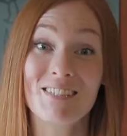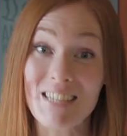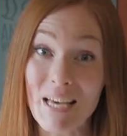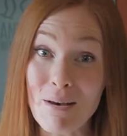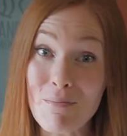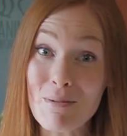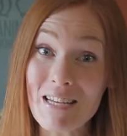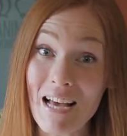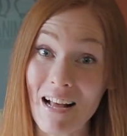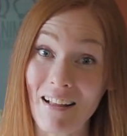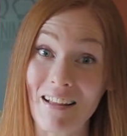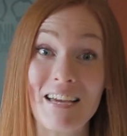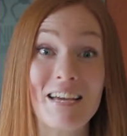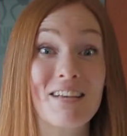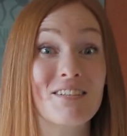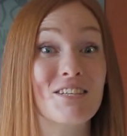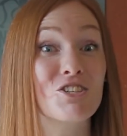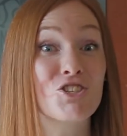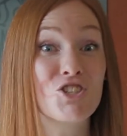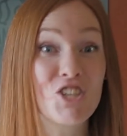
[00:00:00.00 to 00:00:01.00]
Salmonella
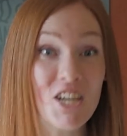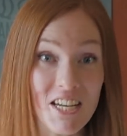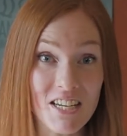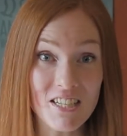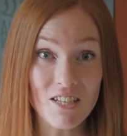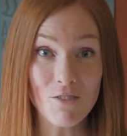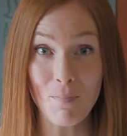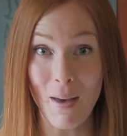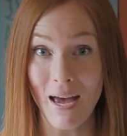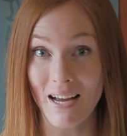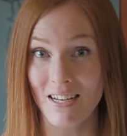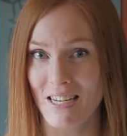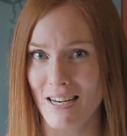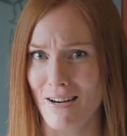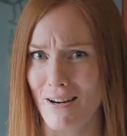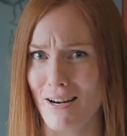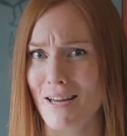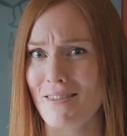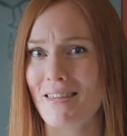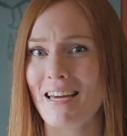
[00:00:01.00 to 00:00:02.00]
is a genus of
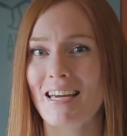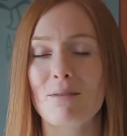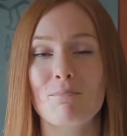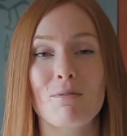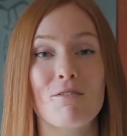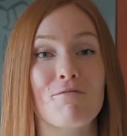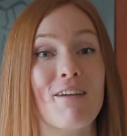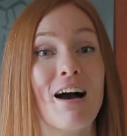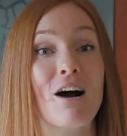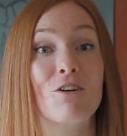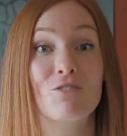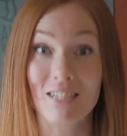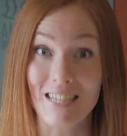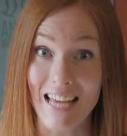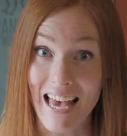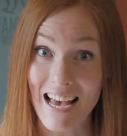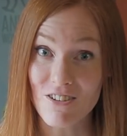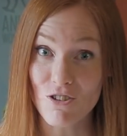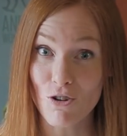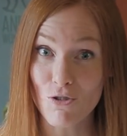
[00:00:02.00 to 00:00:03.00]
bacteria that can be found
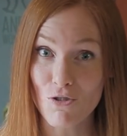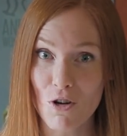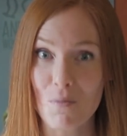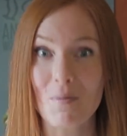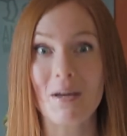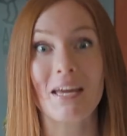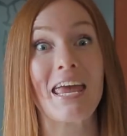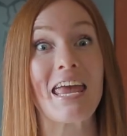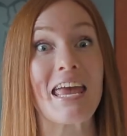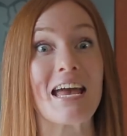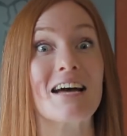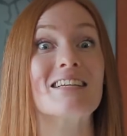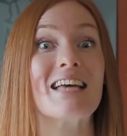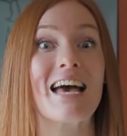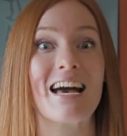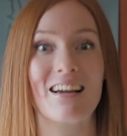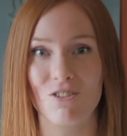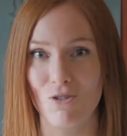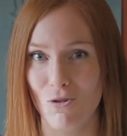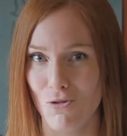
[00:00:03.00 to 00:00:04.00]
in endothermic and
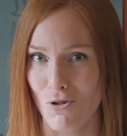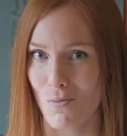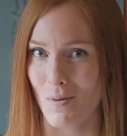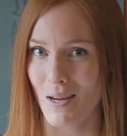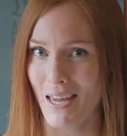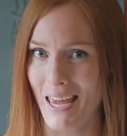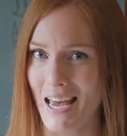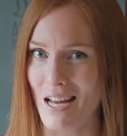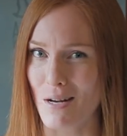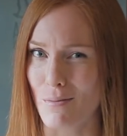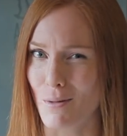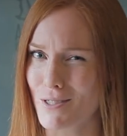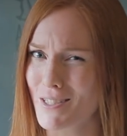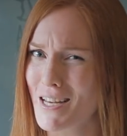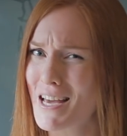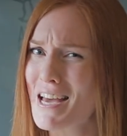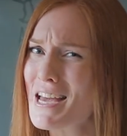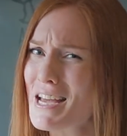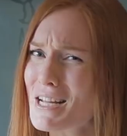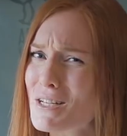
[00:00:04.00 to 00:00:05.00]
ectothermic
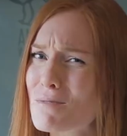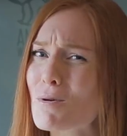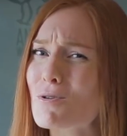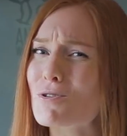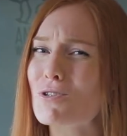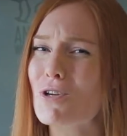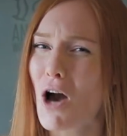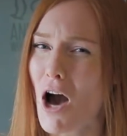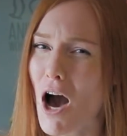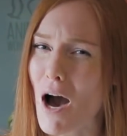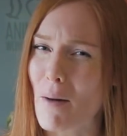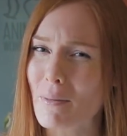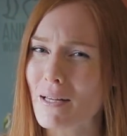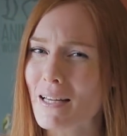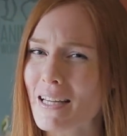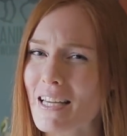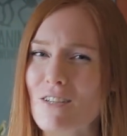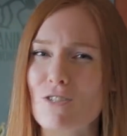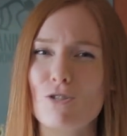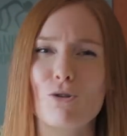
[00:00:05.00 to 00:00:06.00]
animals. It's most
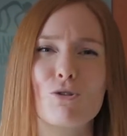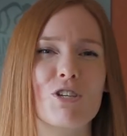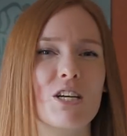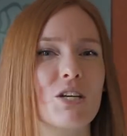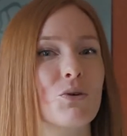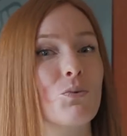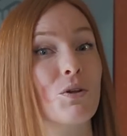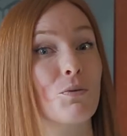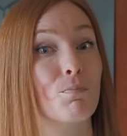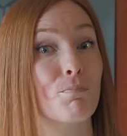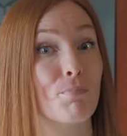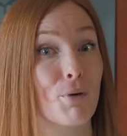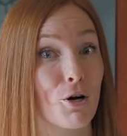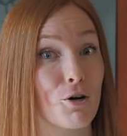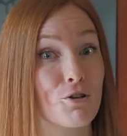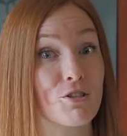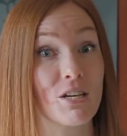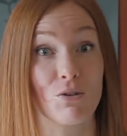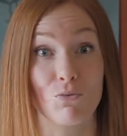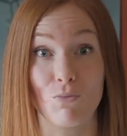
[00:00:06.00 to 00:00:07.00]
commonly associated with
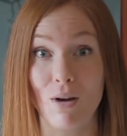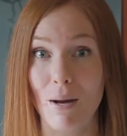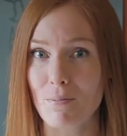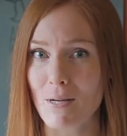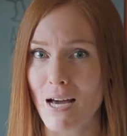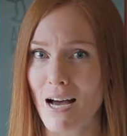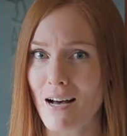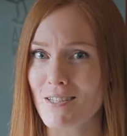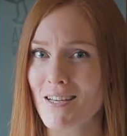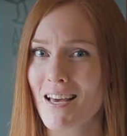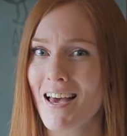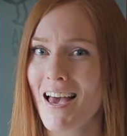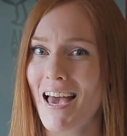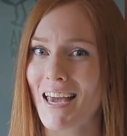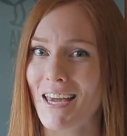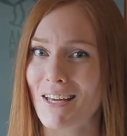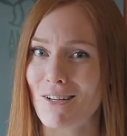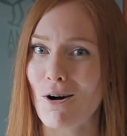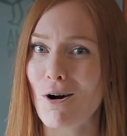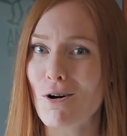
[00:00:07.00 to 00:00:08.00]
birds and reptiles
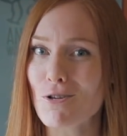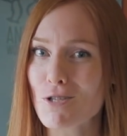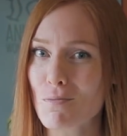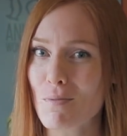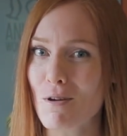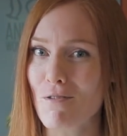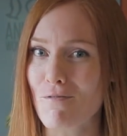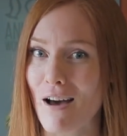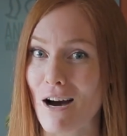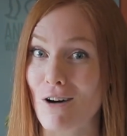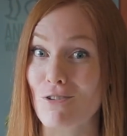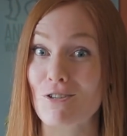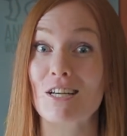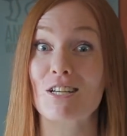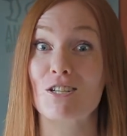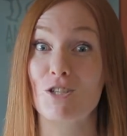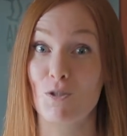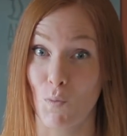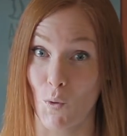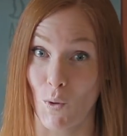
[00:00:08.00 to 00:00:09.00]
and can also be found
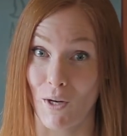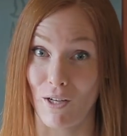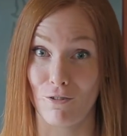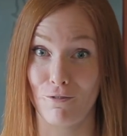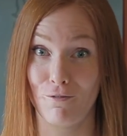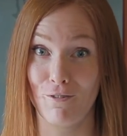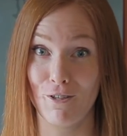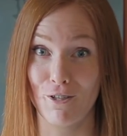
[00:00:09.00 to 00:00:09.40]
in spoiled